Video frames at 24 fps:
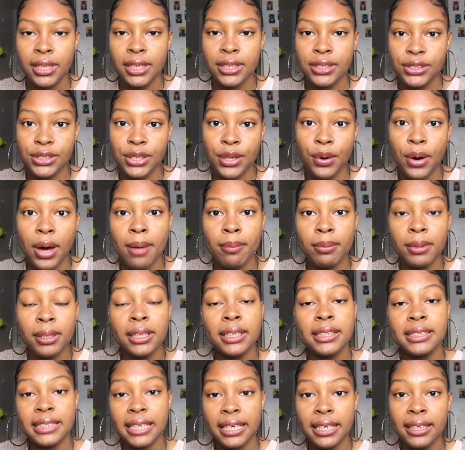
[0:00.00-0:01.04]
So I'm
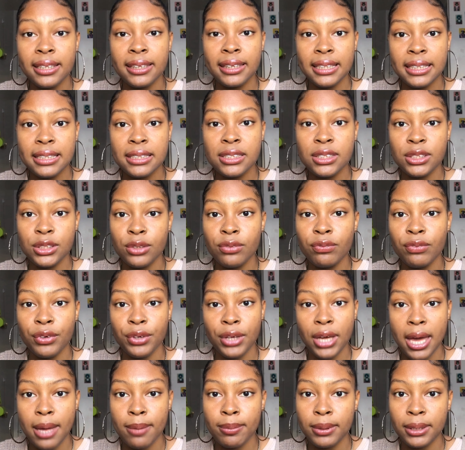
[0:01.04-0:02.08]
going to take these two
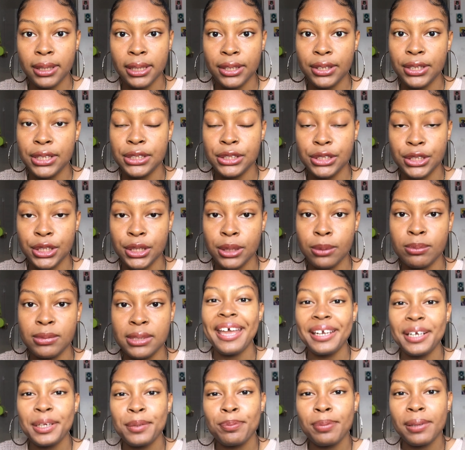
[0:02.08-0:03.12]
vocabulary terms
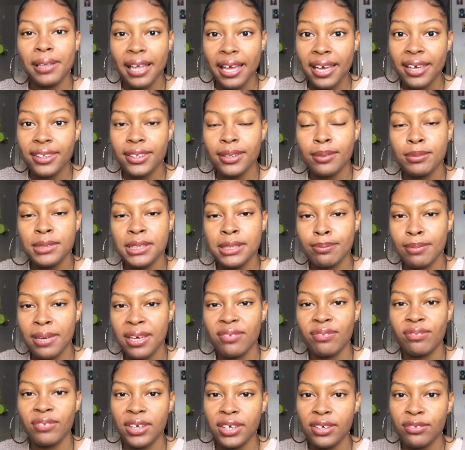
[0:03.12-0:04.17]
and apply them to
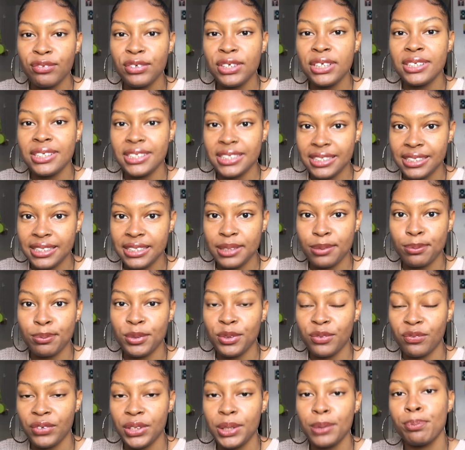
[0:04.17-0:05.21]
my favorite Disney
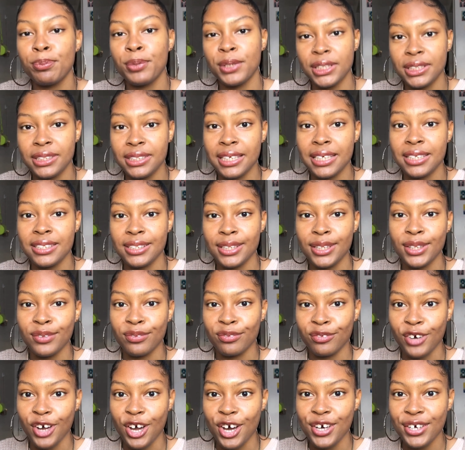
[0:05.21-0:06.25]
movie, Princess and the
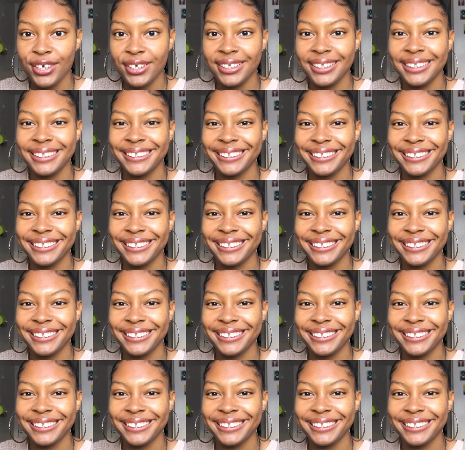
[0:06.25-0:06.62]
Frog.